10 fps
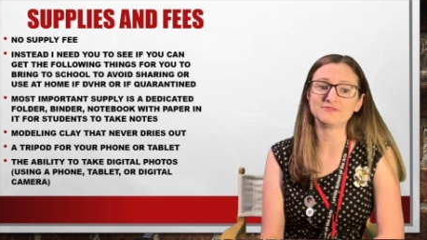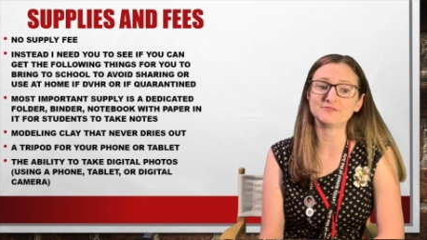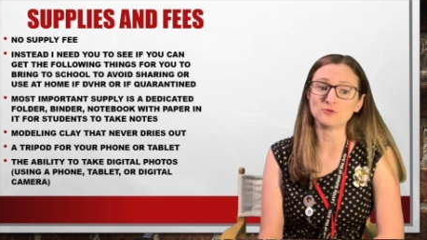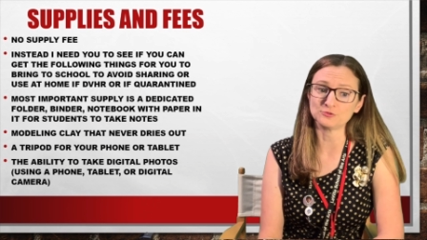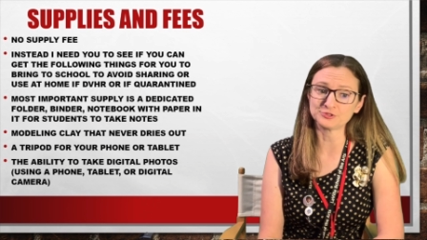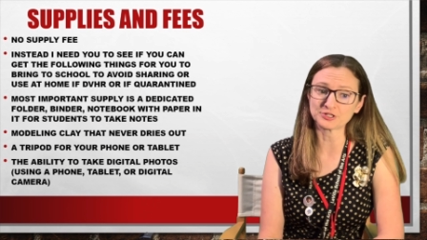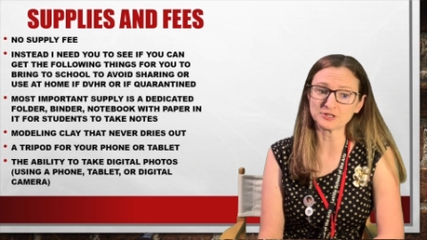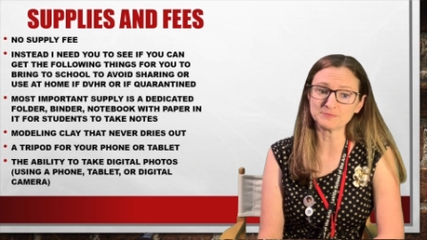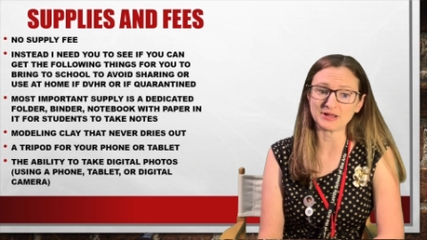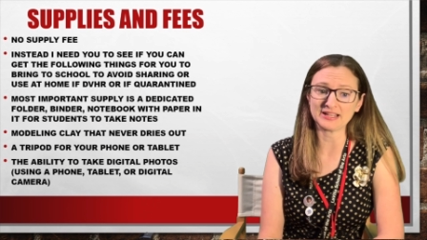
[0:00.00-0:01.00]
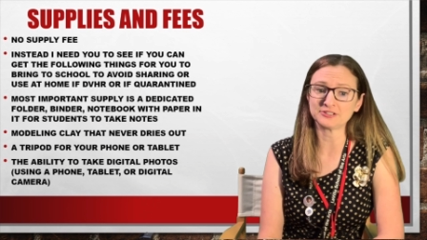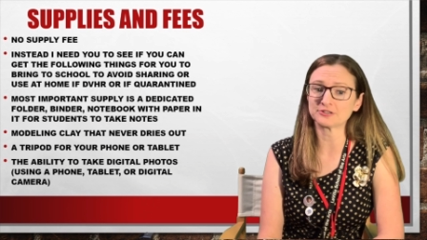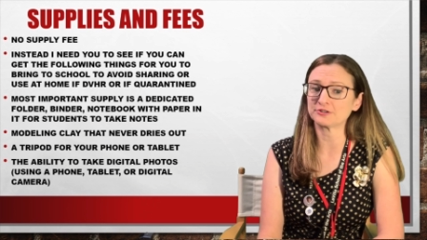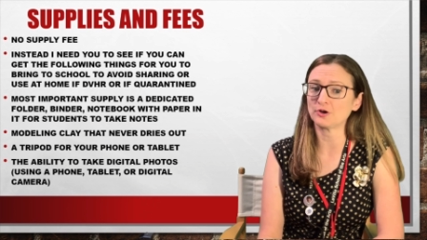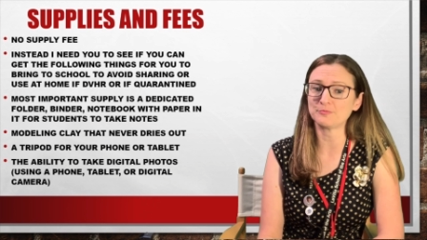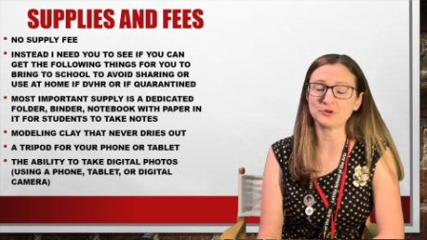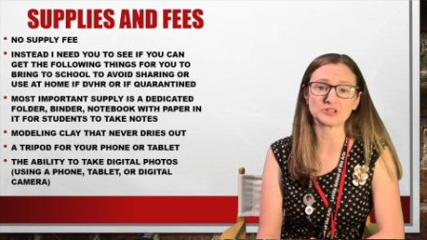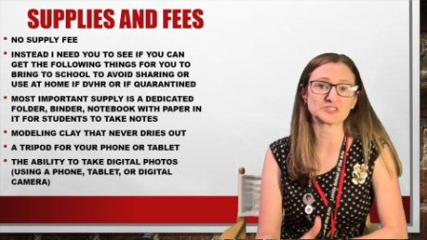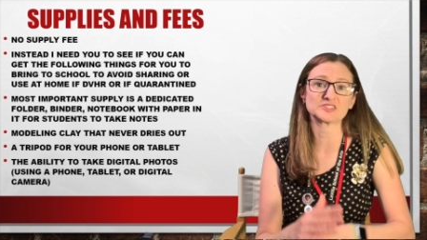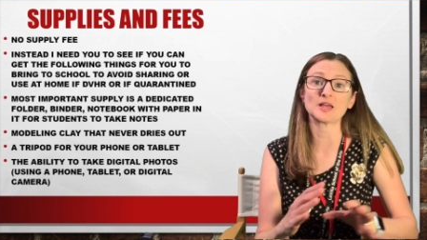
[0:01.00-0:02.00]
folder, binder, notebook,
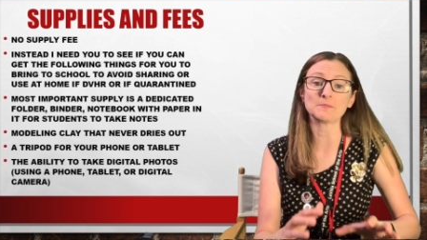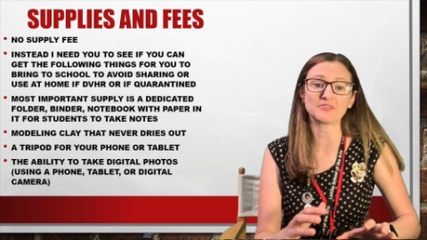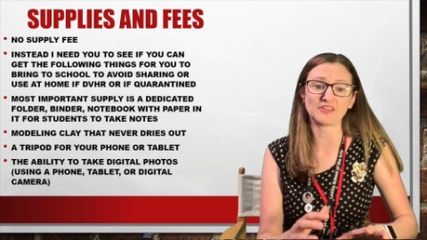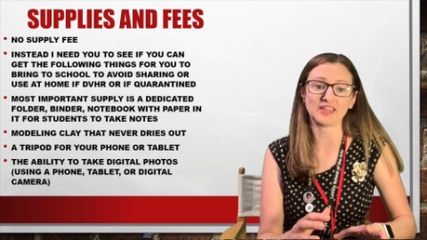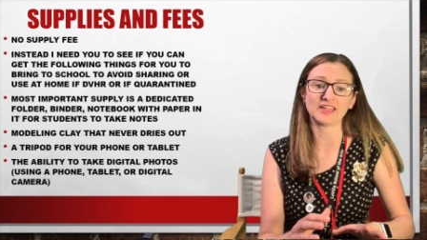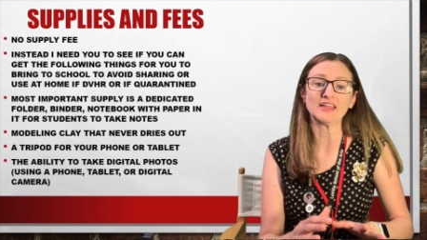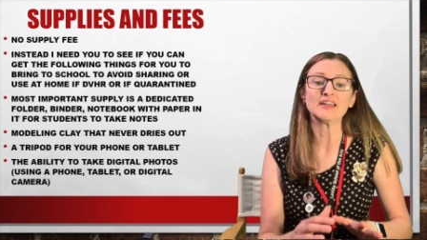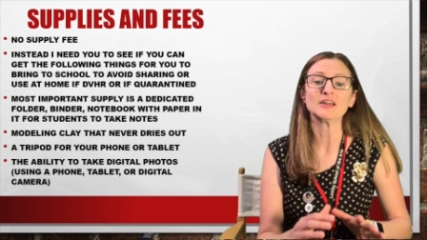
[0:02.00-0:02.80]
something